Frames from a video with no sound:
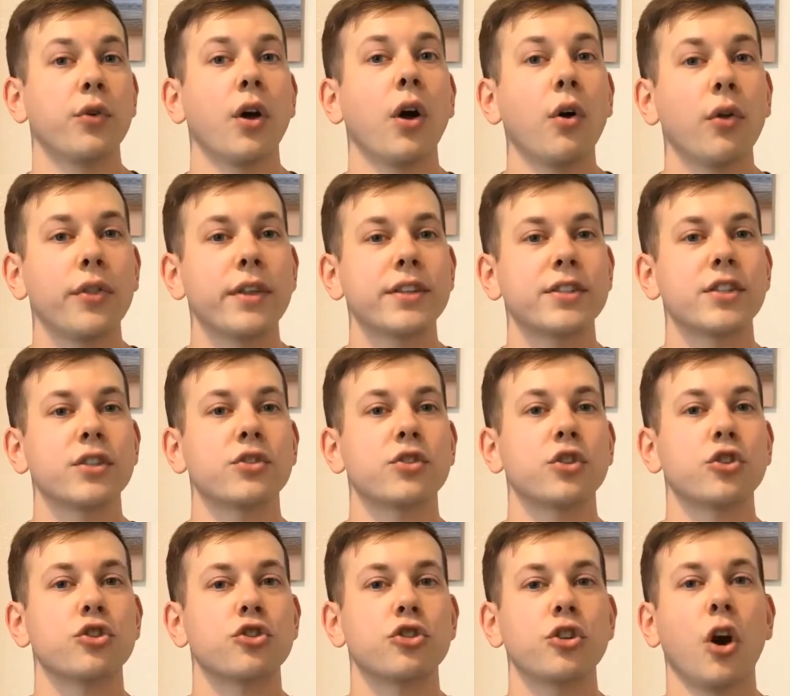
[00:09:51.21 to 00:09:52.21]
No, this is
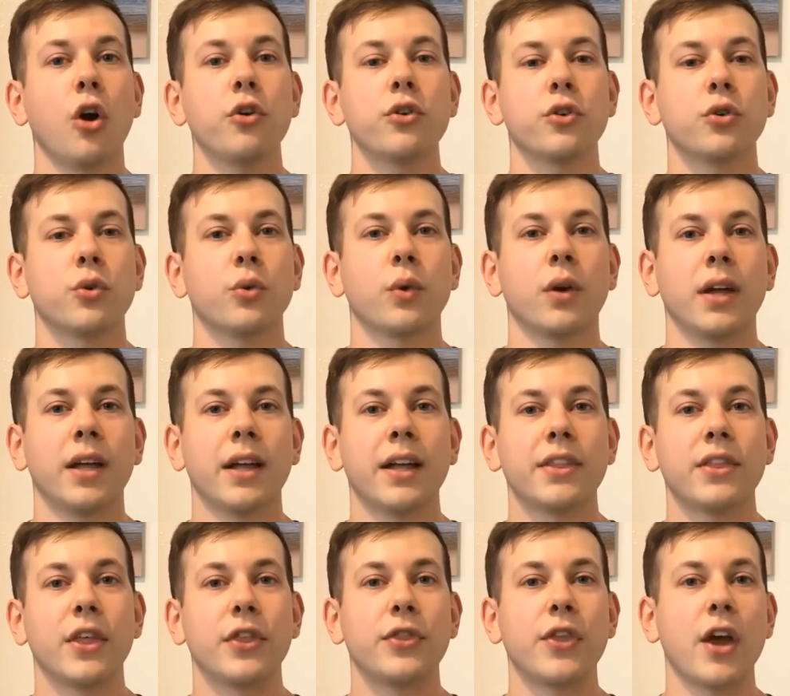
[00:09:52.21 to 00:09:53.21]
to show you
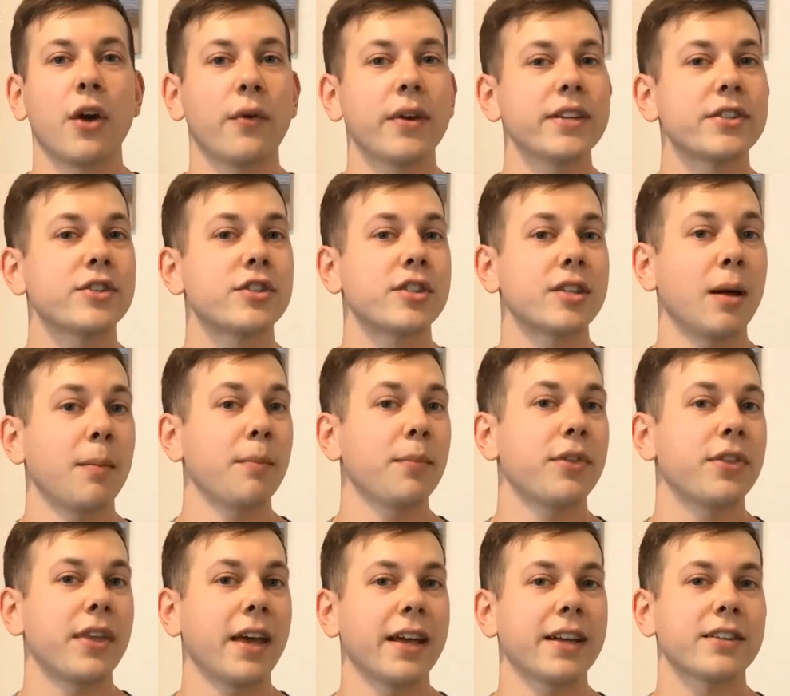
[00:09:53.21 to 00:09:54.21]
that there is
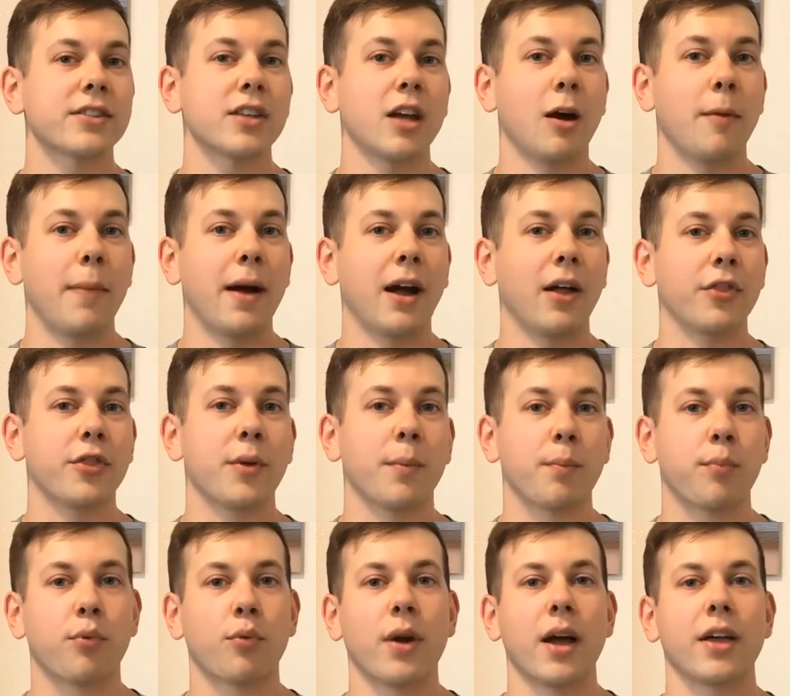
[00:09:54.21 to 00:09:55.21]
some things about the
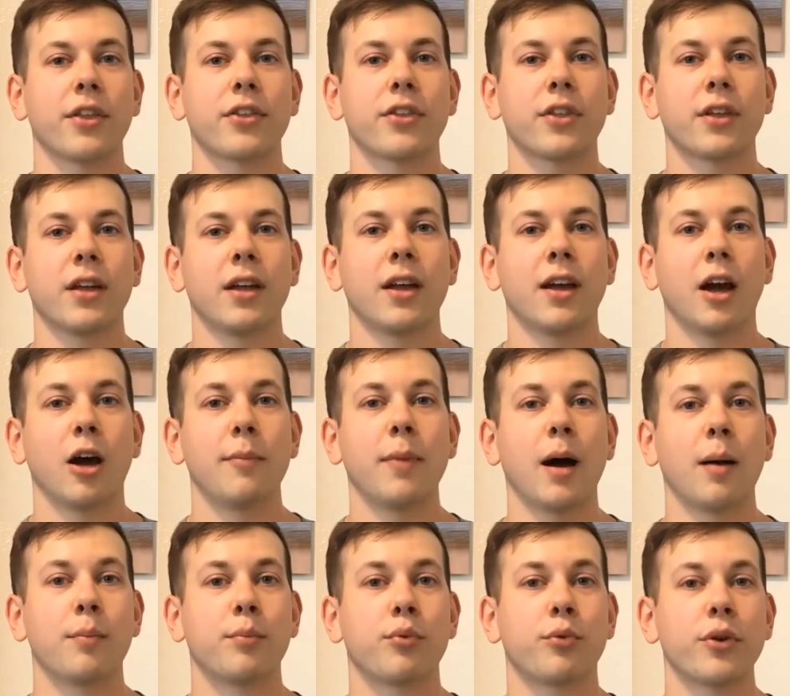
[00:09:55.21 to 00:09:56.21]
breath,
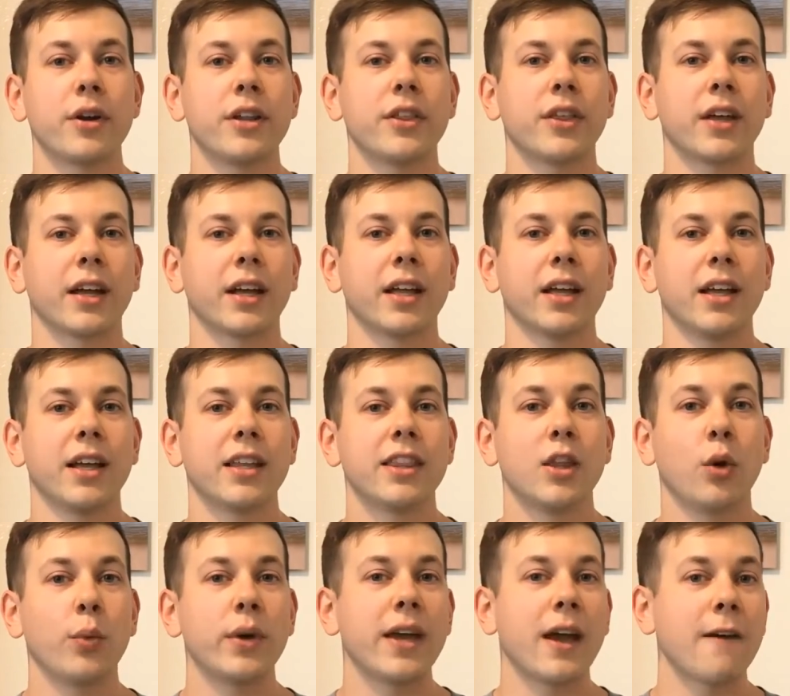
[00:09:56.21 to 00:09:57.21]
about breathing,
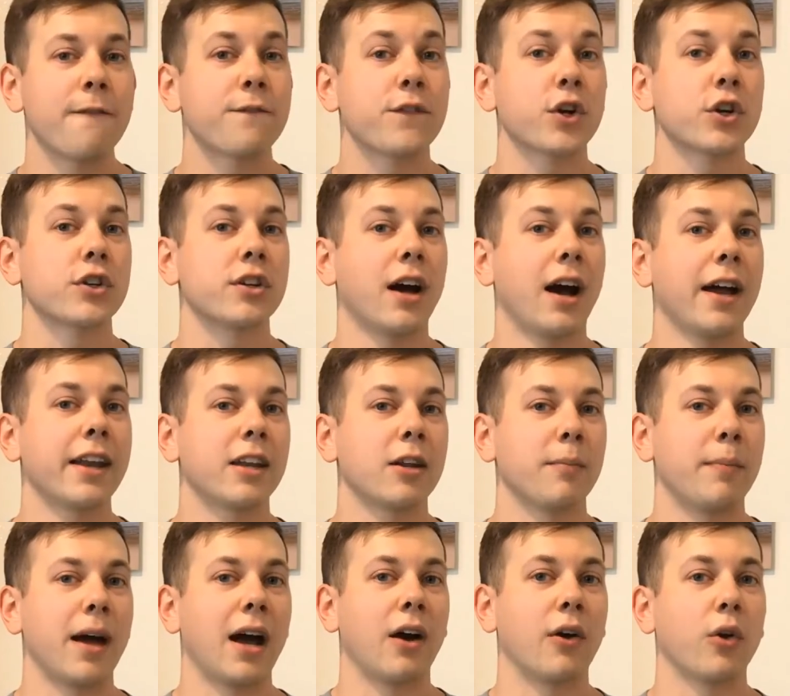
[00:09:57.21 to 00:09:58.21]
that we have forgotten
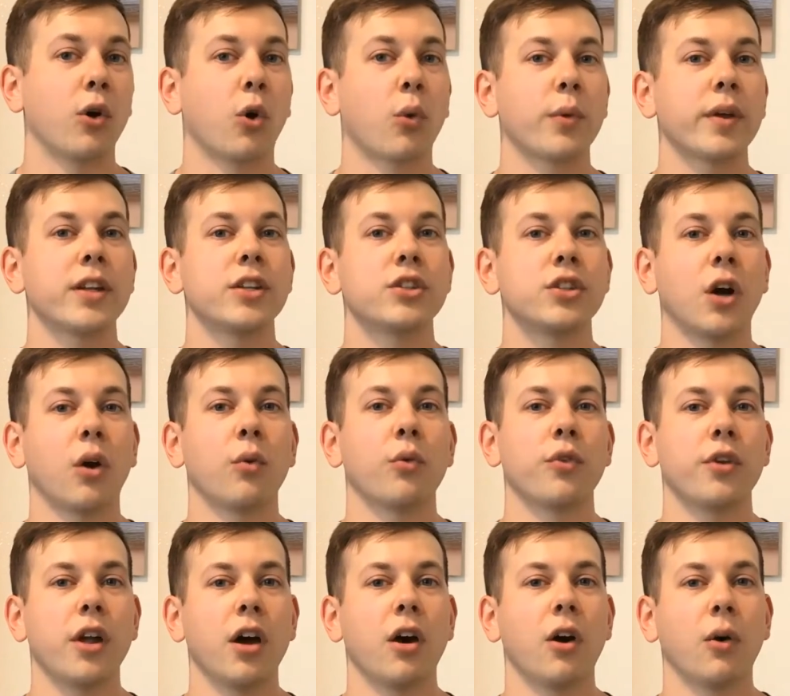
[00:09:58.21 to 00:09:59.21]
about or we
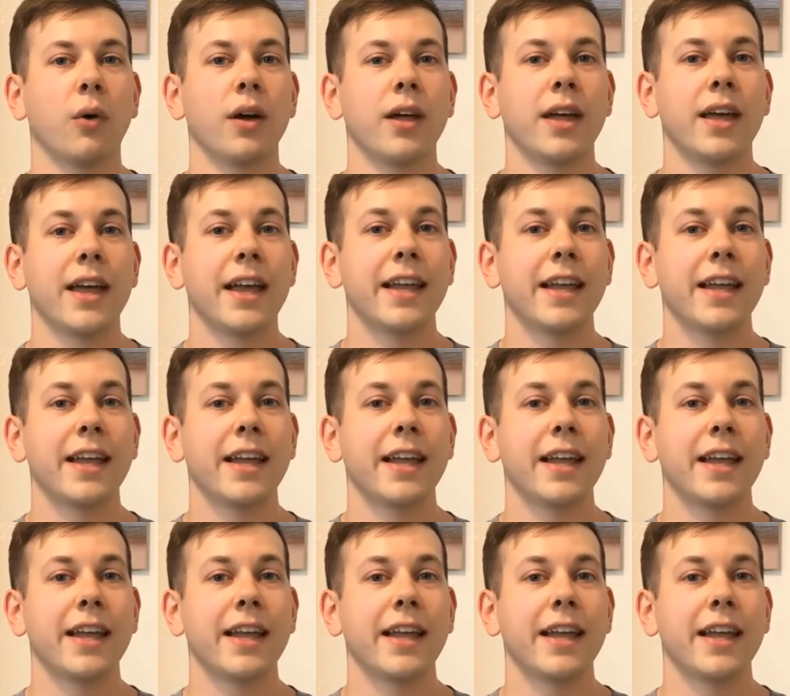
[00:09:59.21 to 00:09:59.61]
don't know.